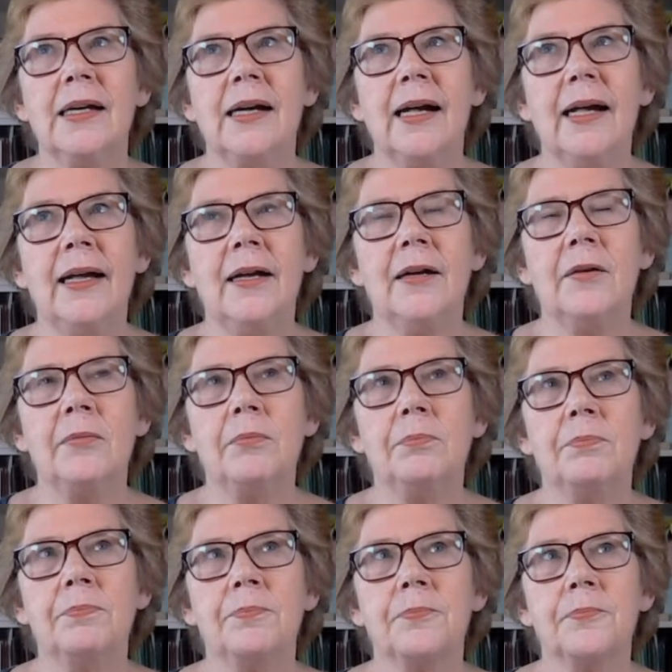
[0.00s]

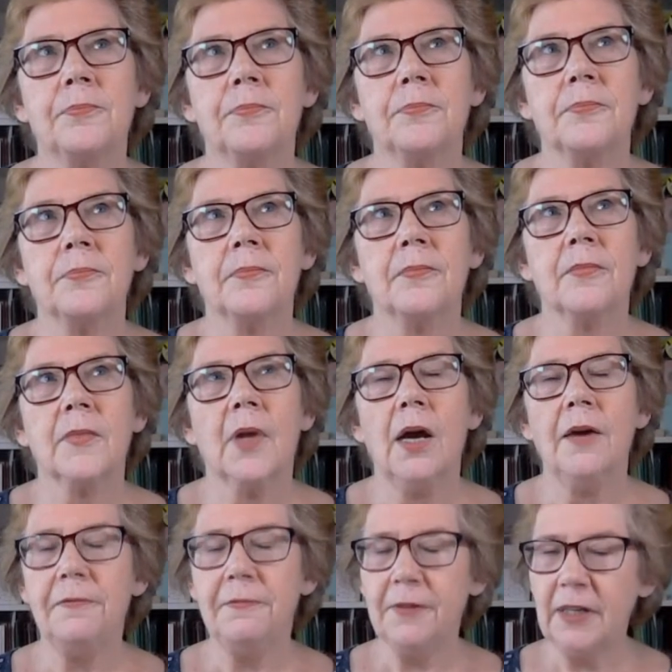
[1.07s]
um,
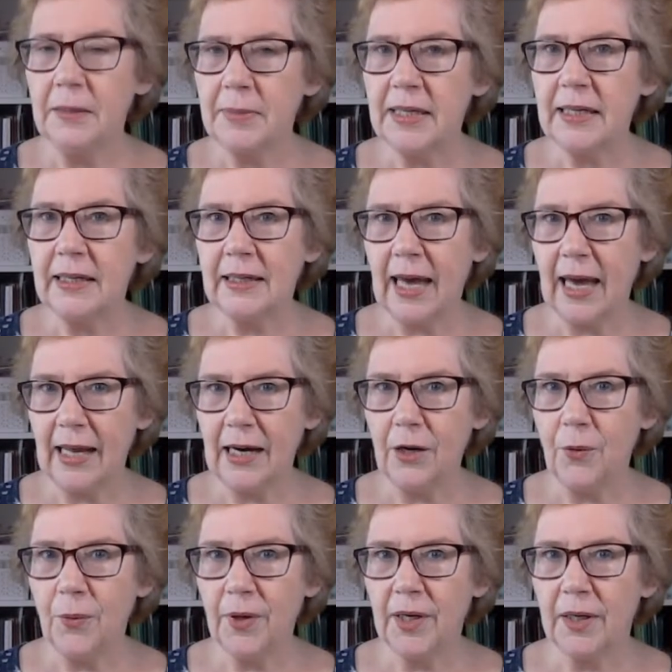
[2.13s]
I feel a bit
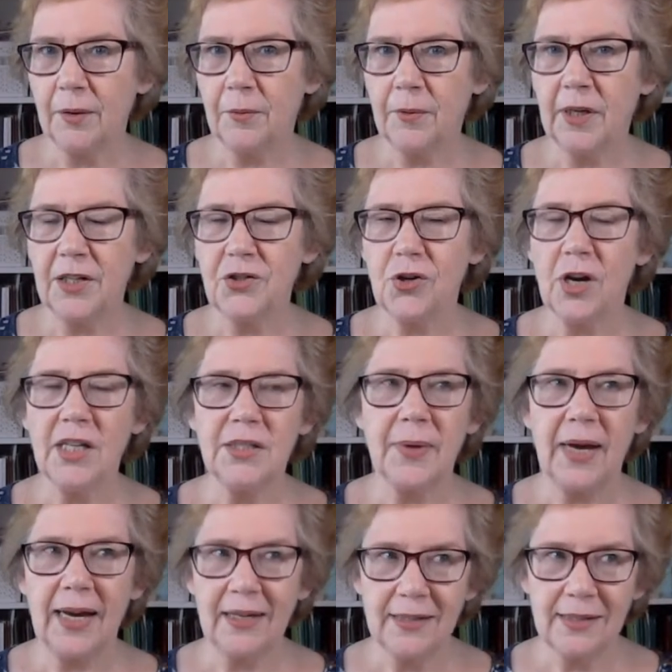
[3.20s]
inadequate when I tried to
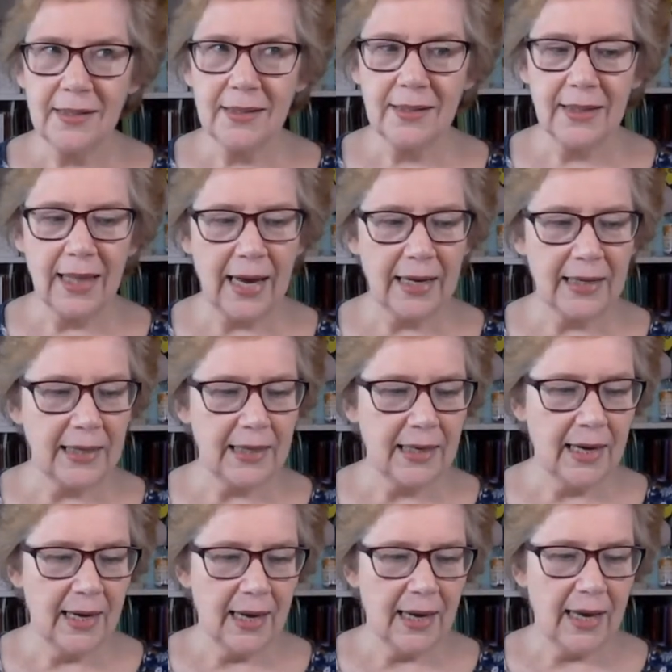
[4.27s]
answer the lady
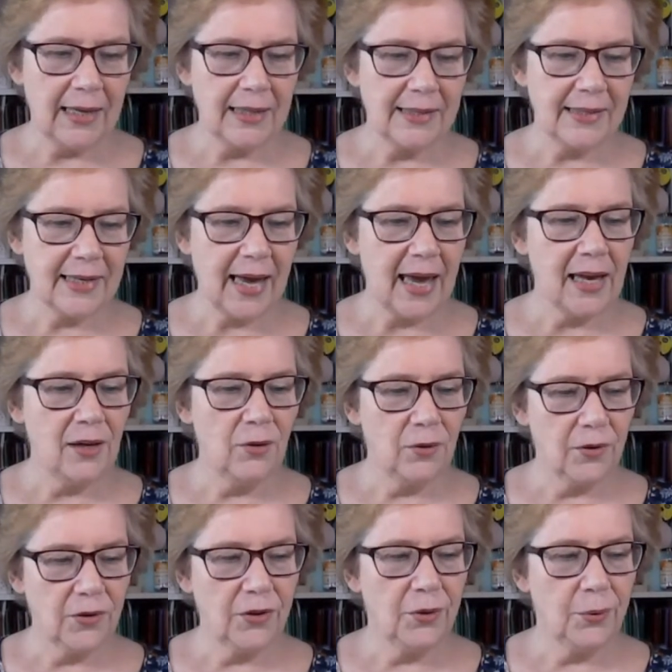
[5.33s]
and say,
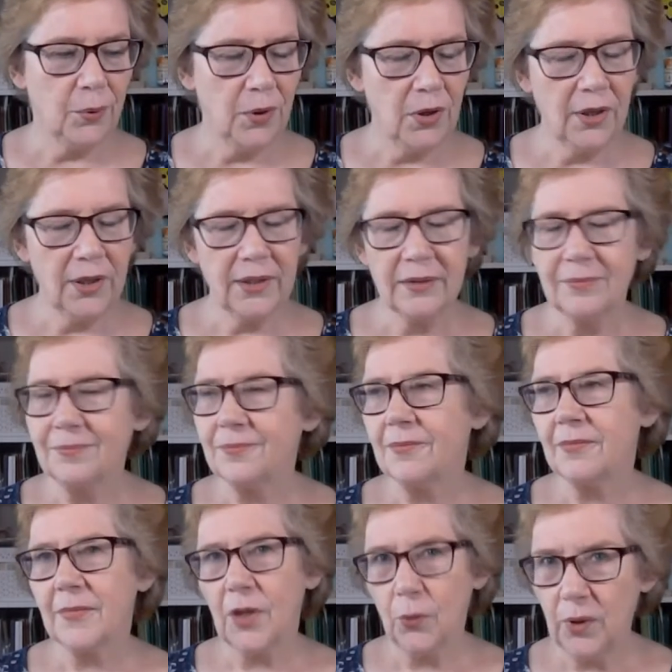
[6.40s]
look, you know what?
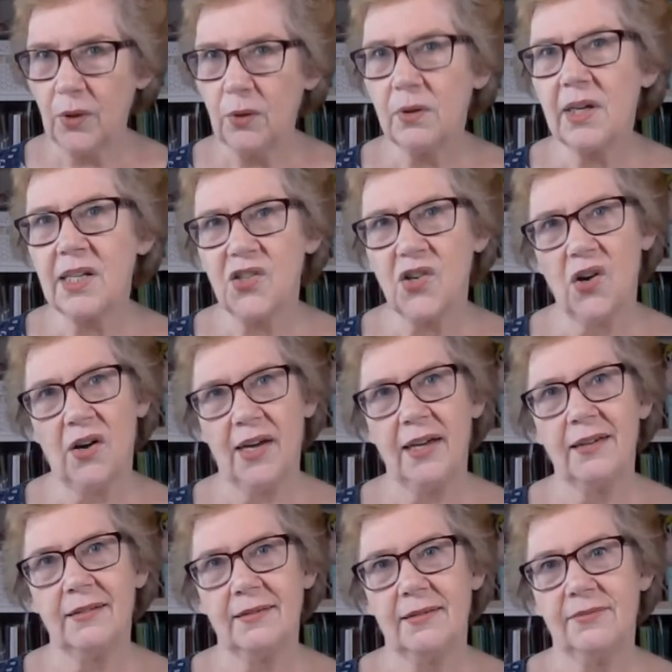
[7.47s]
We all get
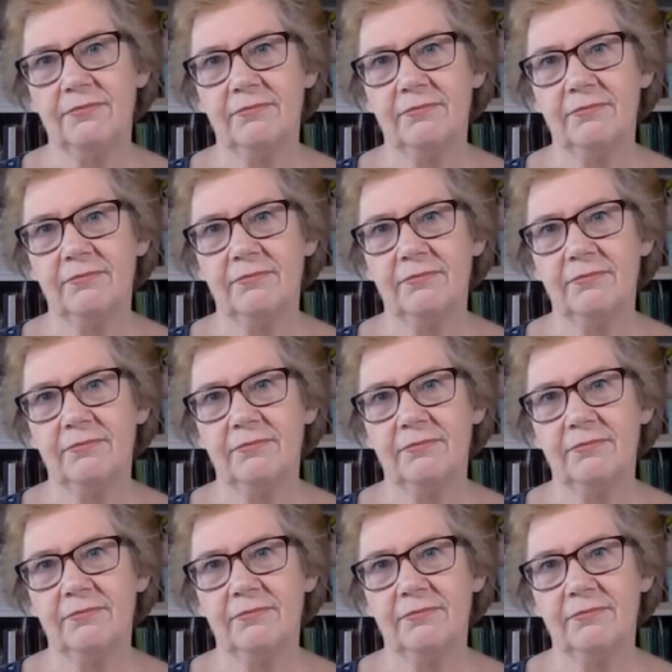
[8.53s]
tired